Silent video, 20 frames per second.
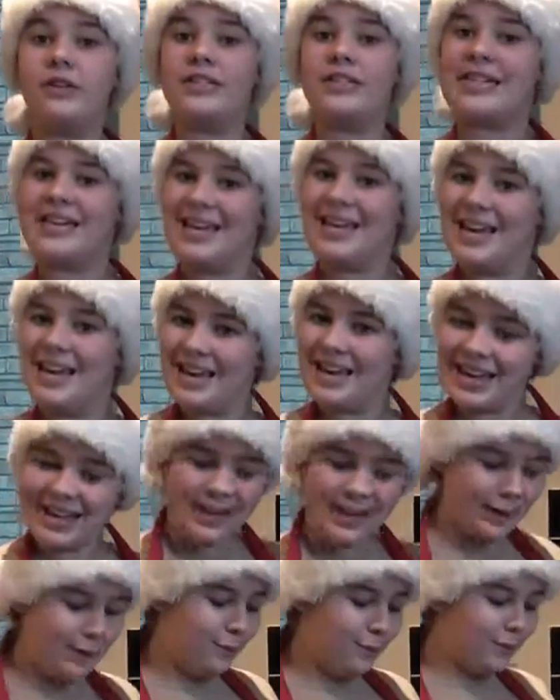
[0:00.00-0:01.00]
see
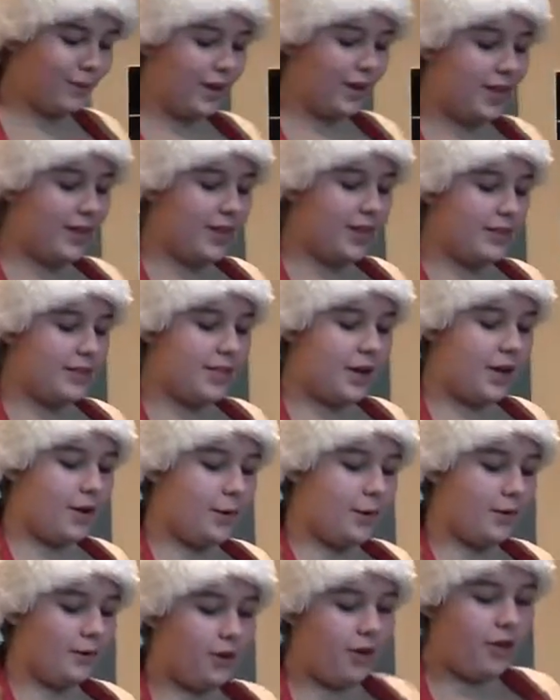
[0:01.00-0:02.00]
here. So
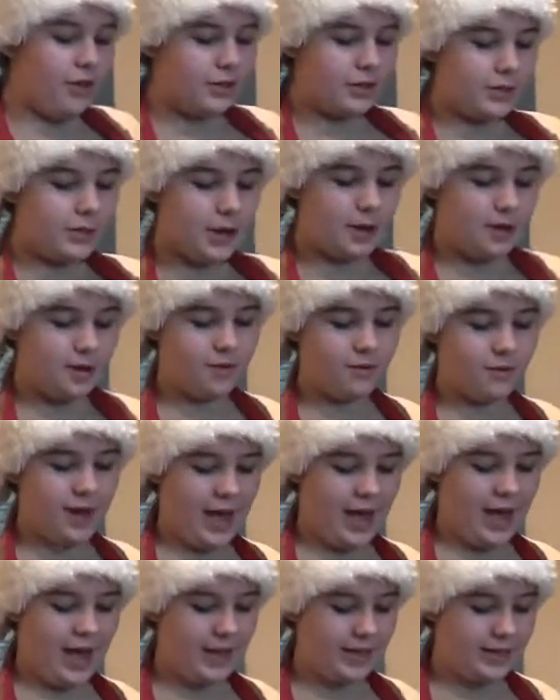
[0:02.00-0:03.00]
we've got the 12
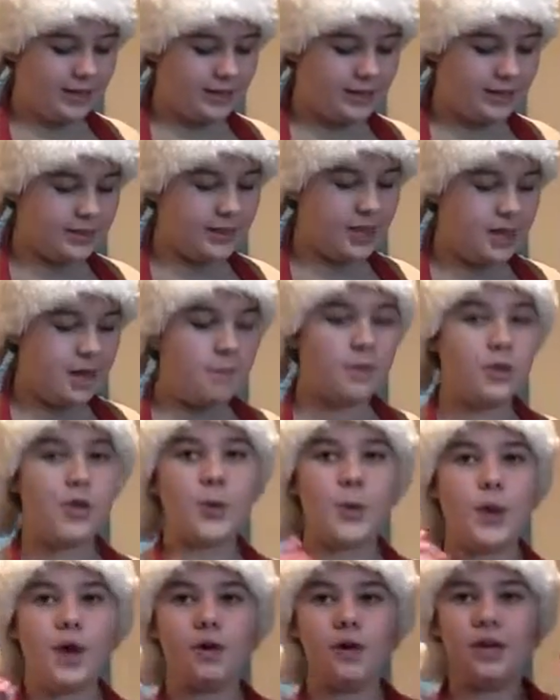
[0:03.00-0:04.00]
eggs, but
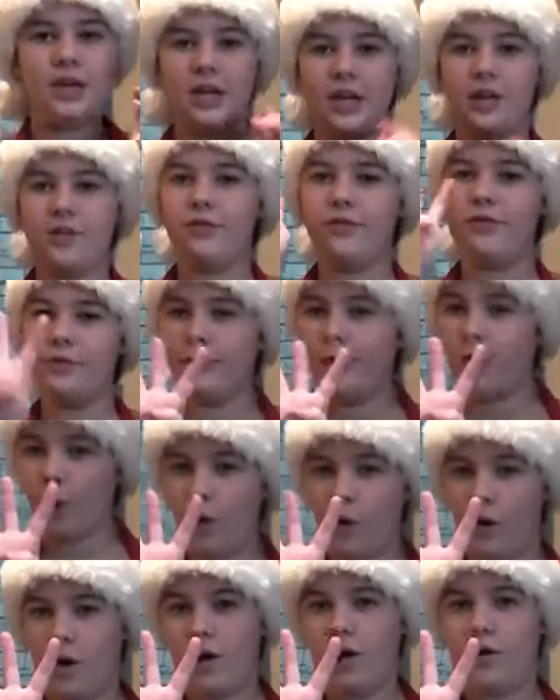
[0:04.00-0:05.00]
you only need
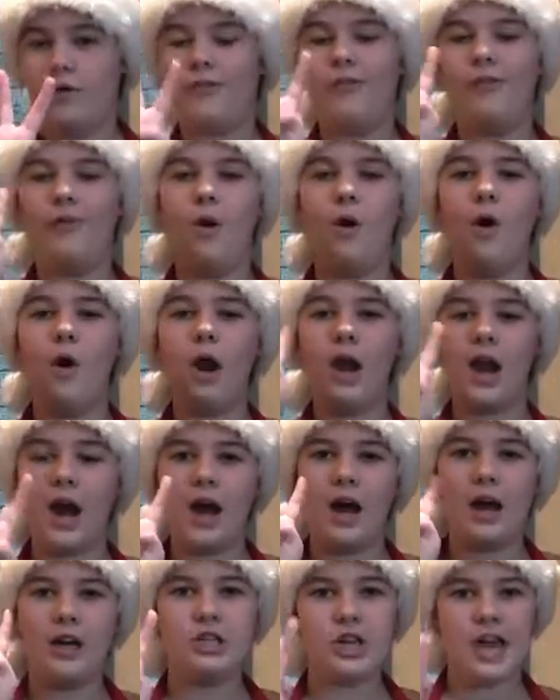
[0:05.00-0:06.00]
4
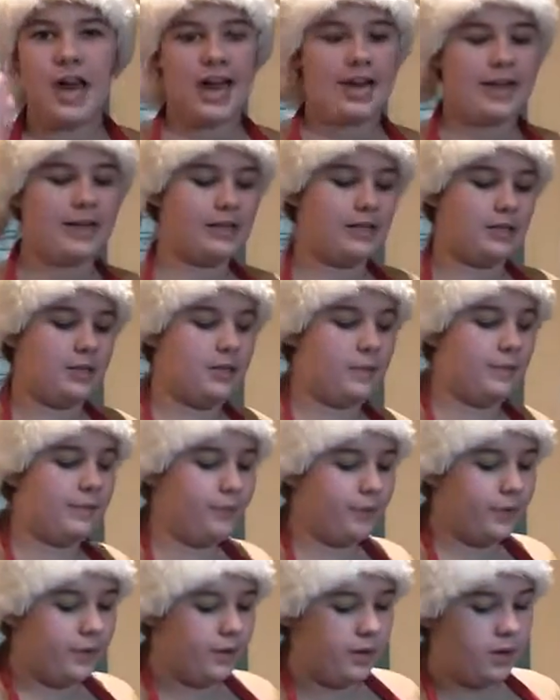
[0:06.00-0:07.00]
large eggs.
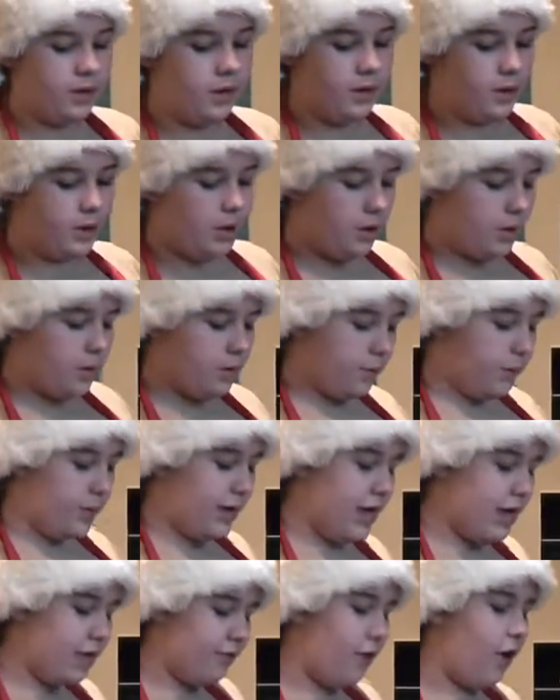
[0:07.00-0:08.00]

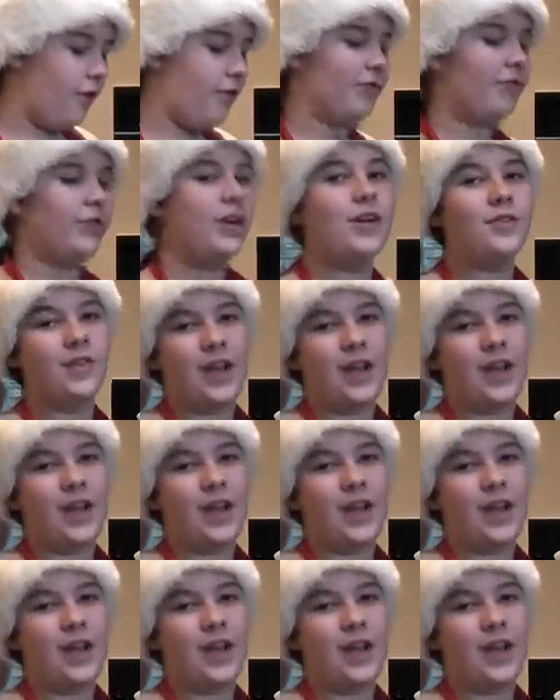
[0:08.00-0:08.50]
We've got free